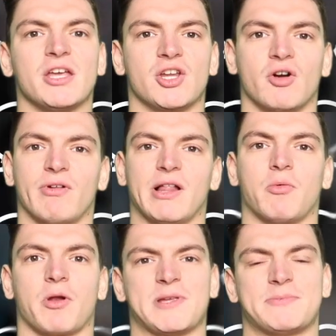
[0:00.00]
you don't really
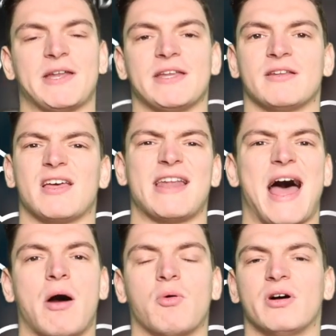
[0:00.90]
want to be spending
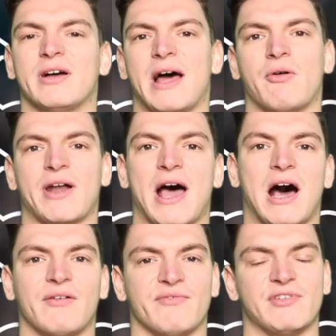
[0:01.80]
an hour and a
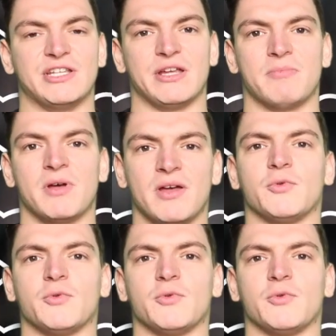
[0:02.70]
half in the gym.